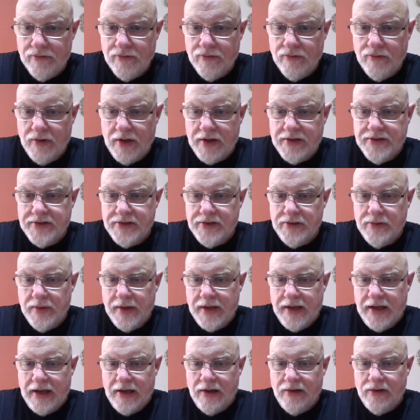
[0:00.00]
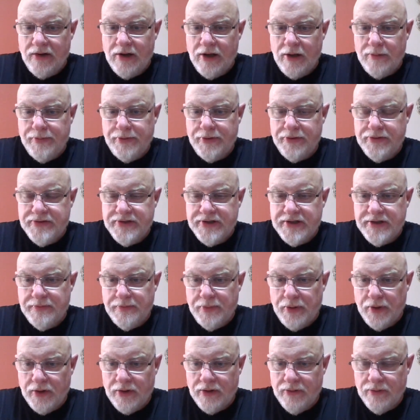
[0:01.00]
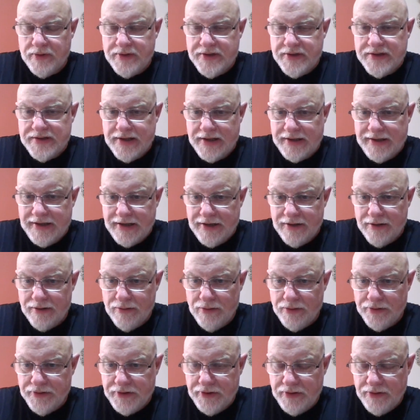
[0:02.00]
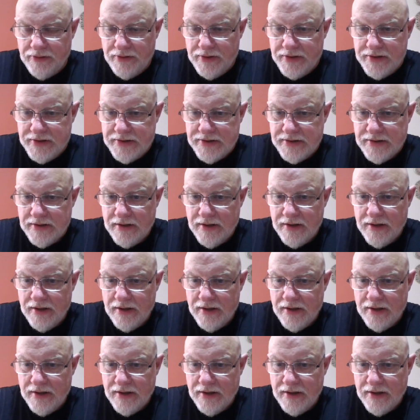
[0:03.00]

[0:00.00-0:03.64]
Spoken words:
creates a new account, uploads this book, which is identical to his